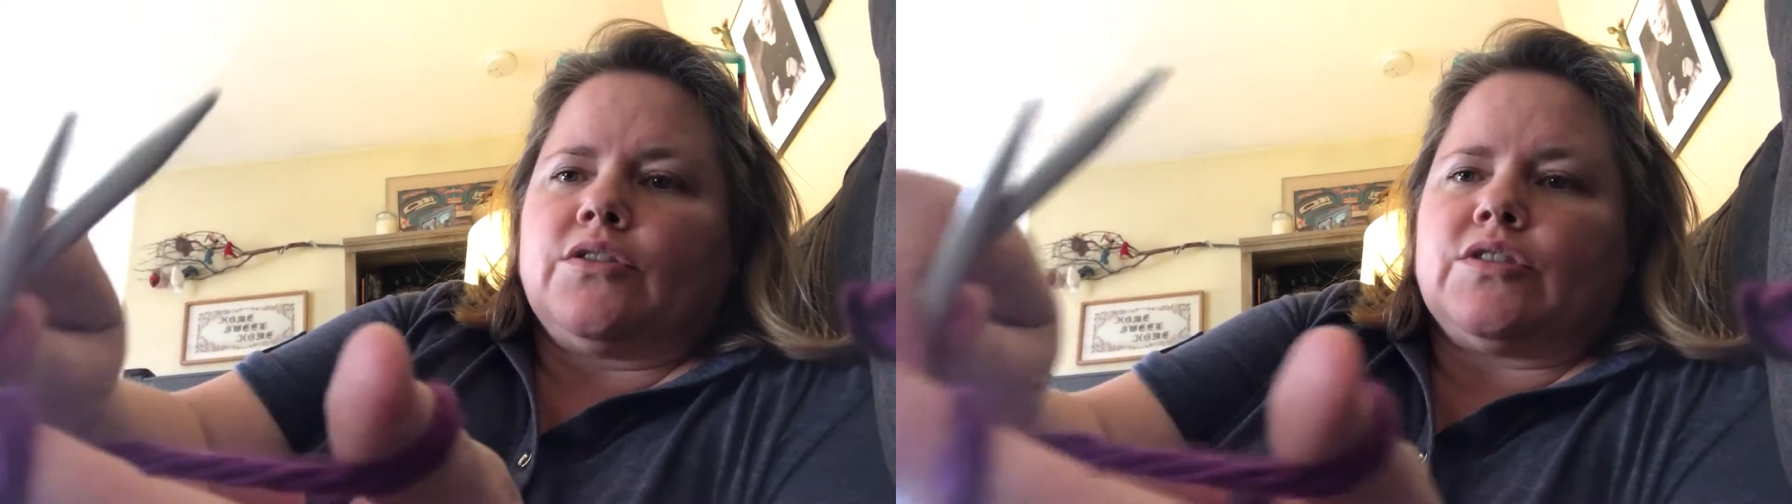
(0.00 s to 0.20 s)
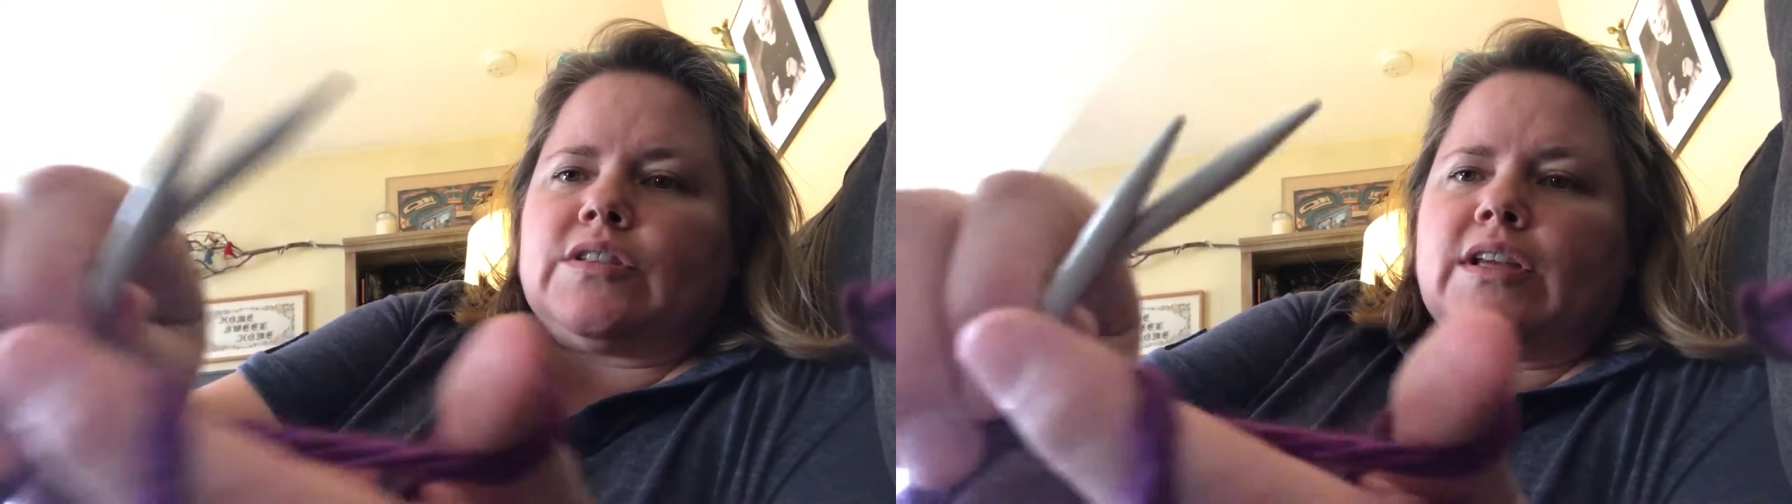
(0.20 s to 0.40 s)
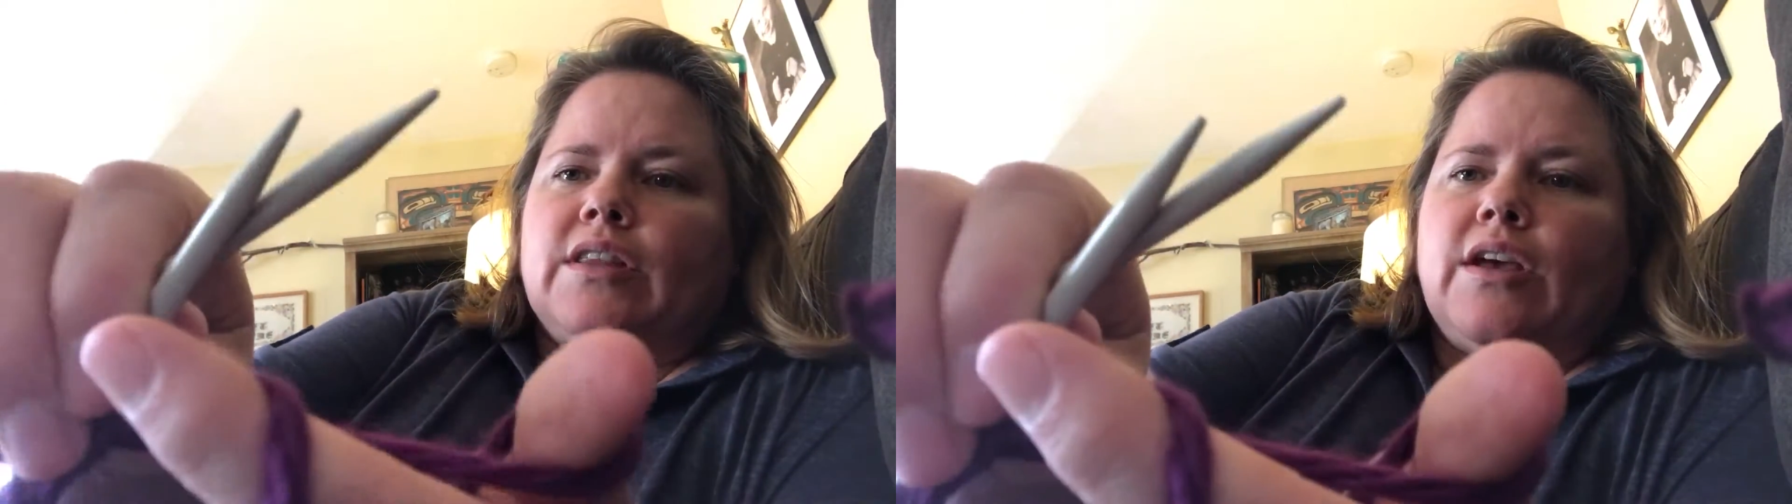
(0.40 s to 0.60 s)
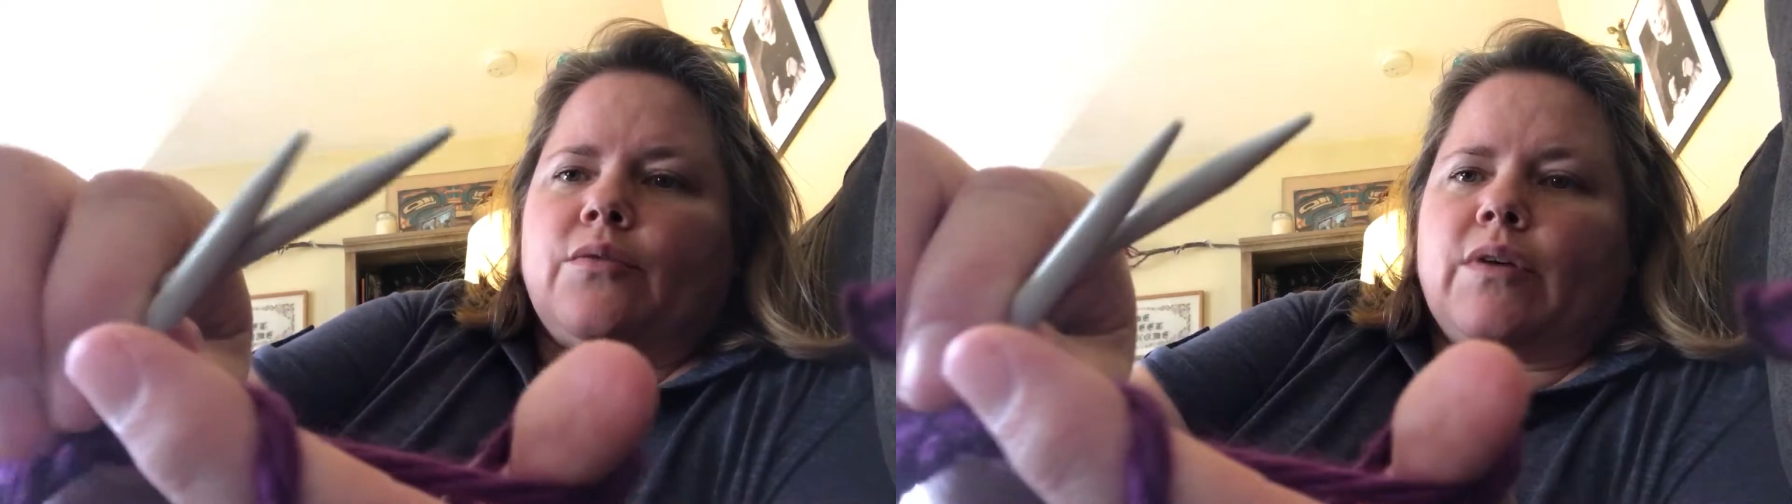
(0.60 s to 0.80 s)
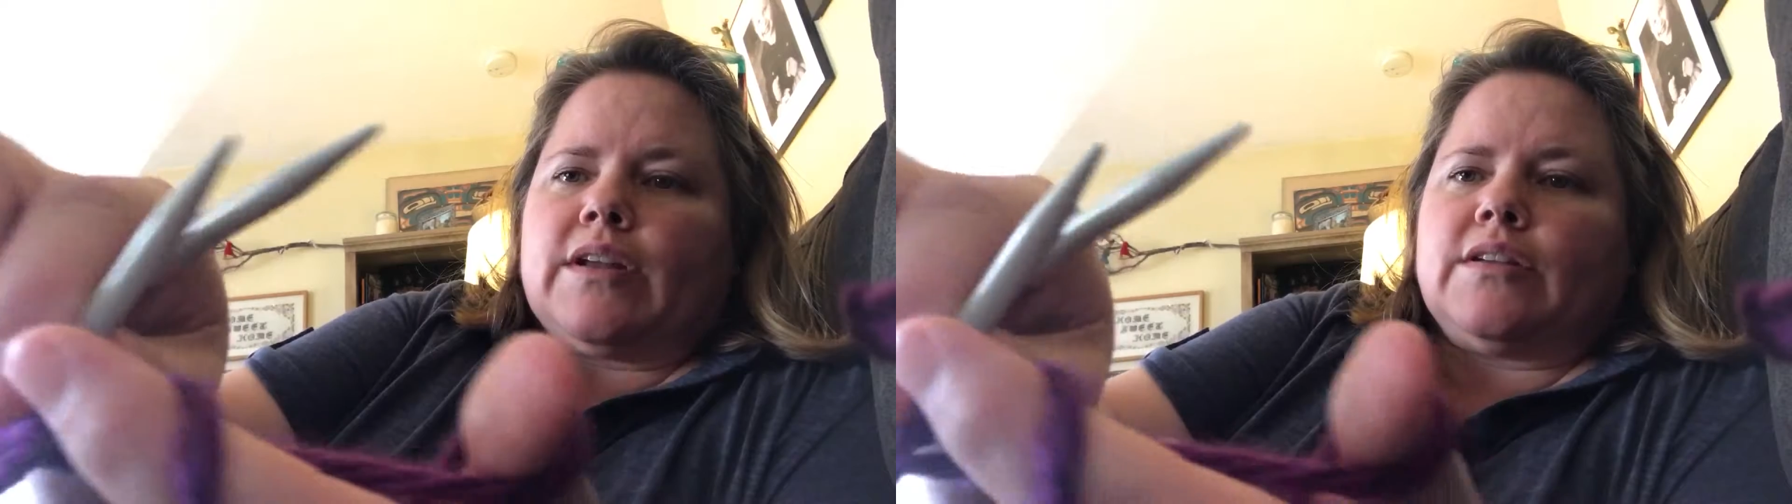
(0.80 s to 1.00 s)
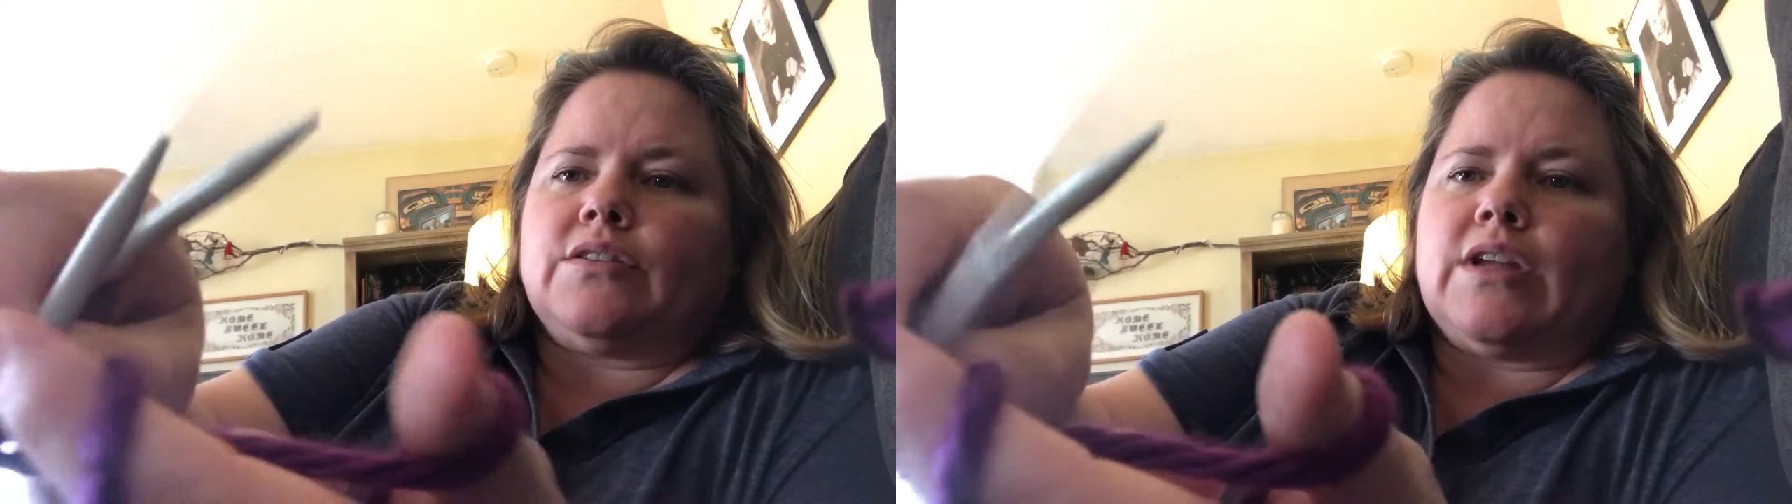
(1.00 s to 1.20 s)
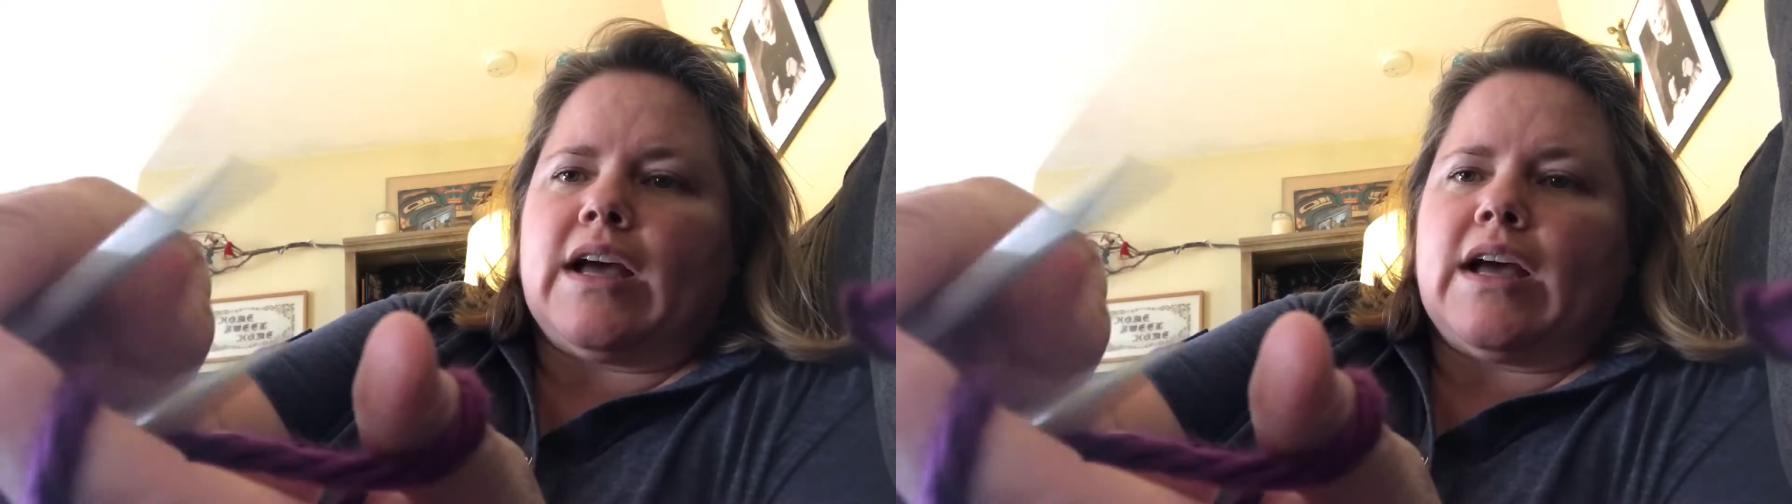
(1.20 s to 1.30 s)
just like the other one,